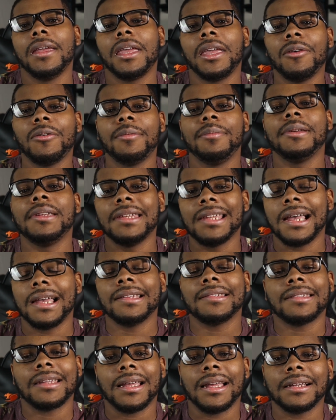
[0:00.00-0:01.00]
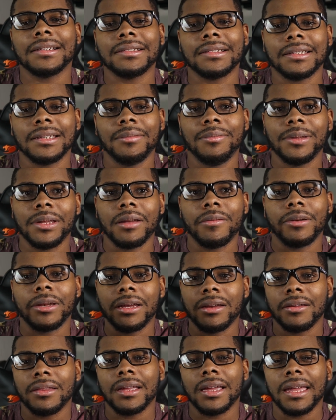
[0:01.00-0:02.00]
It would be nice to actually be able to
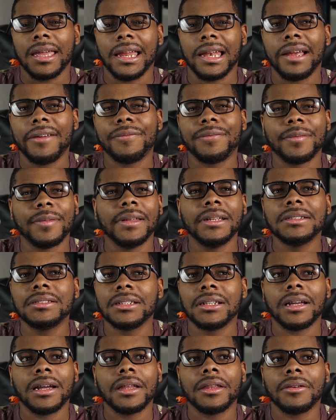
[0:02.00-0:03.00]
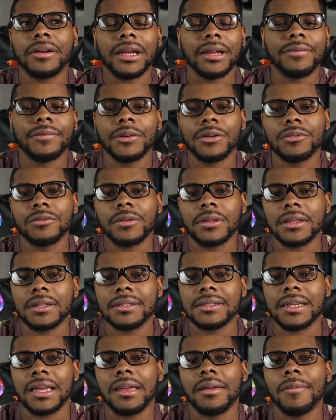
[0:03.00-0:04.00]
hear that. And I've listened to other headphones with the
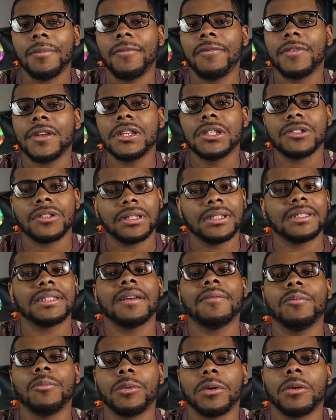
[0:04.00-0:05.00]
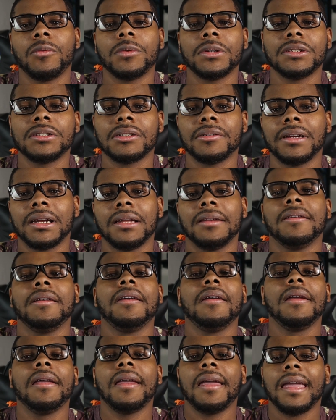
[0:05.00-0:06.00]
same feature, the 7.1 surround,
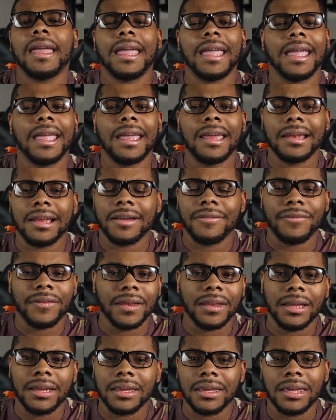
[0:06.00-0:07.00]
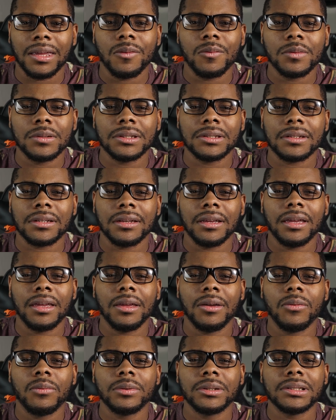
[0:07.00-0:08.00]
and I feel like it
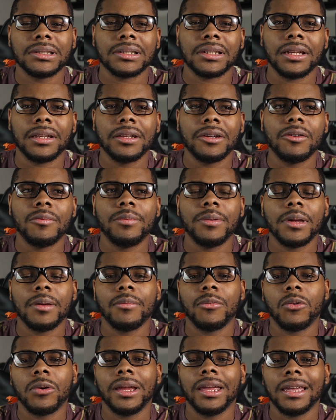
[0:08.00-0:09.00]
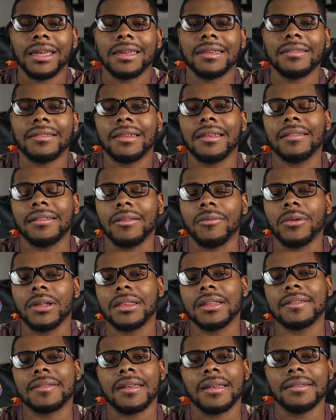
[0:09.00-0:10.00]
was a little bit more inconsistent
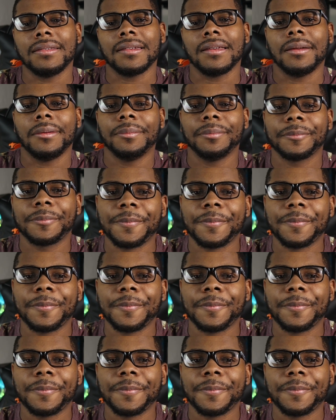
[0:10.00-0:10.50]
with this headset.